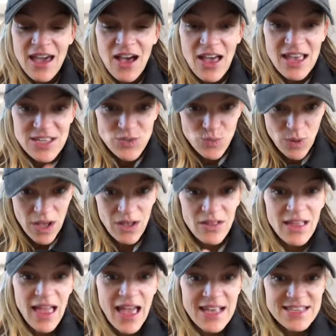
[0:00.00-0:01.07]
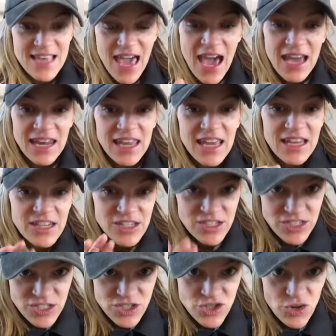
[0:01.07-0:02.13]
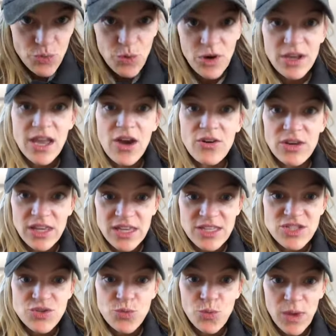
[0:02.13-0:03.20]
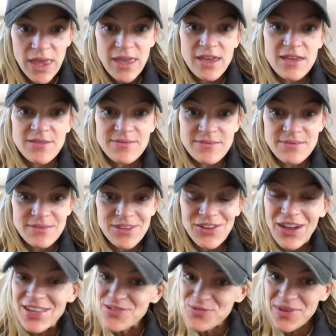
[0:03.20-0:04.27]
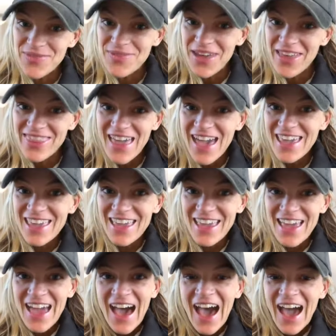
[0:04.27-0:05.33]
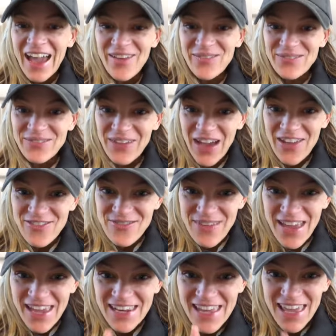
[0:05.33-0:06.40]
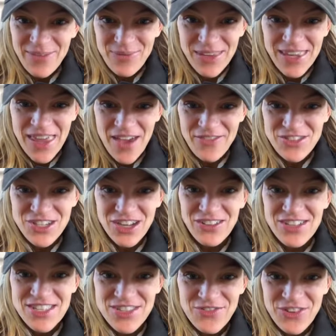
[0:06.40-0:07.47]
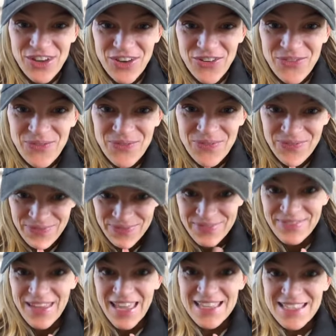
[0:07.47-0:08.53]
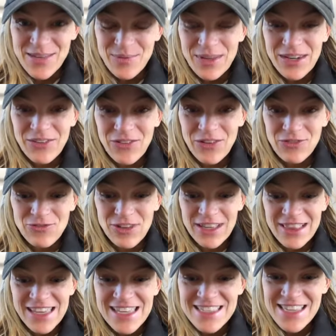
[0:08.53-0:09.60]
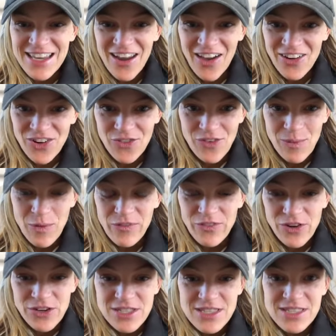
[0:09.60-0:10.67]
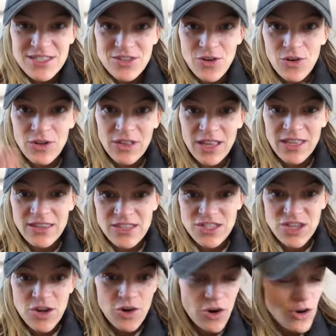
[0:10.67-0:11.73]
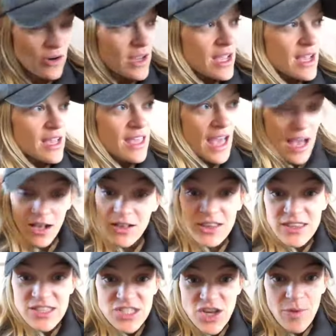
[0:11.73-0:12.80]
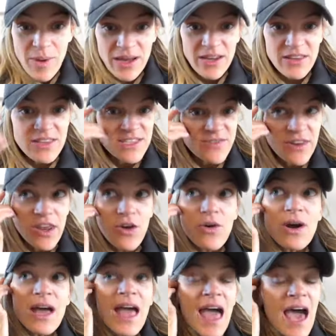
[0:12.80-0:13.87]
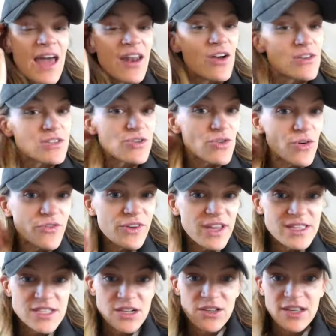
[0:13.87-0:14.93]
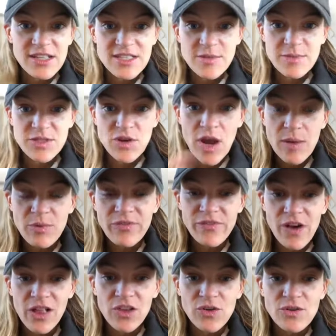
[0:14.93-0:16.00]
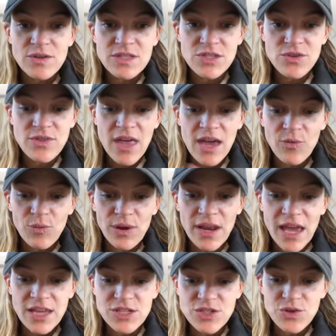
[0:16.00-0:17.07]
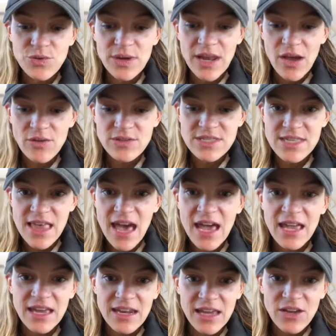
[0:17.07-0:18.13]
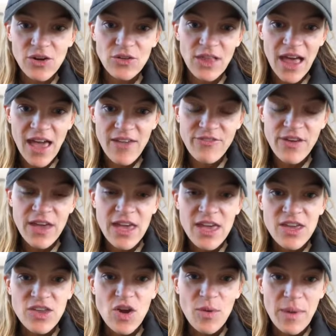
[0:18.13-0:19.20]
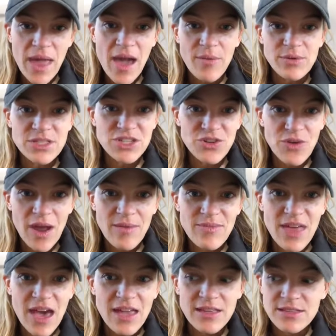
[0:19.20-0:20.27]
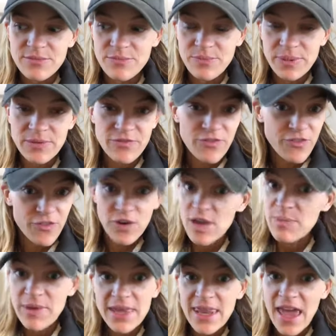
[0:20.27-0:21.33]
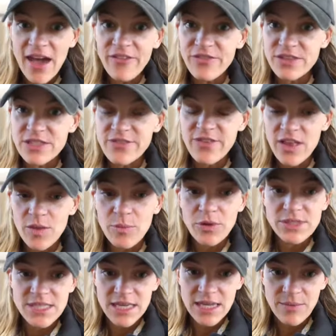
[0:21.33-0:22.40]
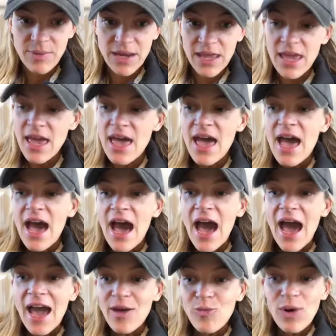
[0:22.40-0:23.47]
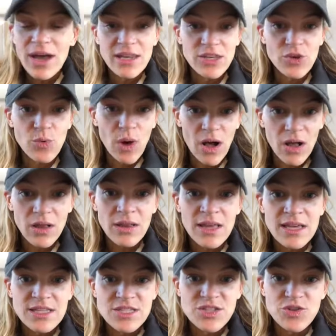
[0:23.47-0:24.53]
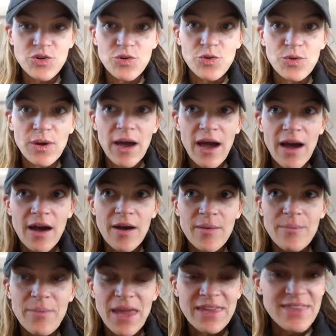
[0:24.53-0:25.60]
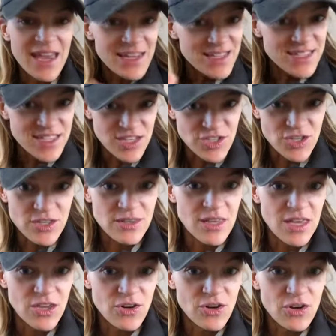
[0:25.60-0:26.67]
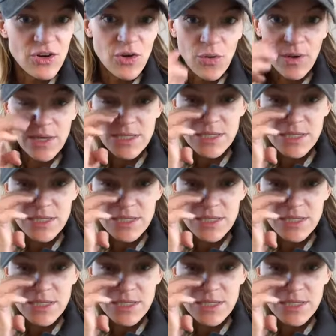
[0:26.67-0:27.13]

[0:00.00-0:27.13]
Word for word: as well as adding an additional workout each week. You guys with me on that? I'm, I've made a PDF checklist for you. Yes, I'm going to release it on November 1st. So click the share or yeah, click the share button on this video and also don't forget to click subscribe or follow so that when I do announce that and I go live, you'll be able to grab that free PDF. It's available to anybody. I want you all to uh, make that decision that you're going